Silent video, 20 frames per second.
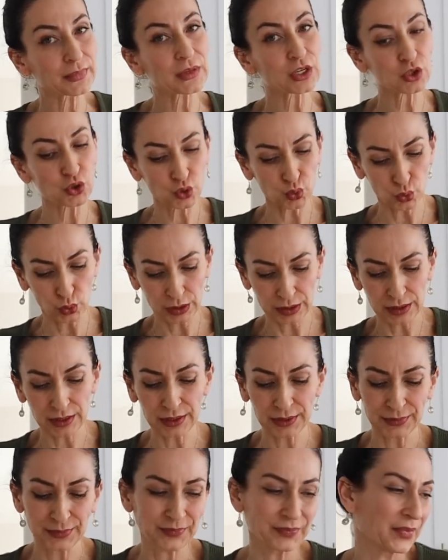sugar,
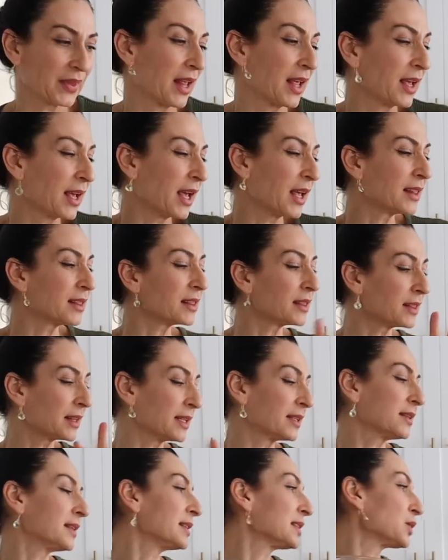and
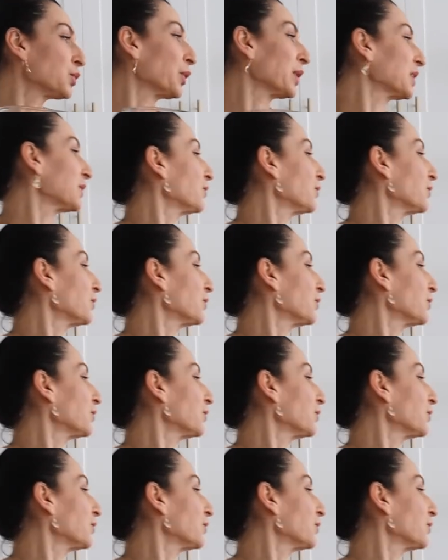let this wait